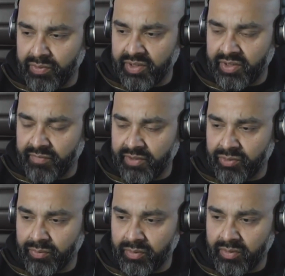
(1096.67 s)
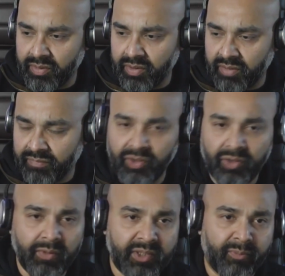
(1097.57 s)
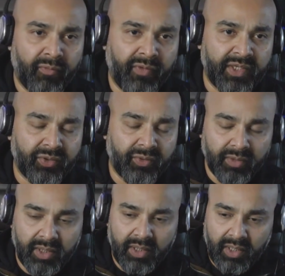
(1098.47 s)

as an individual, for you as a professional,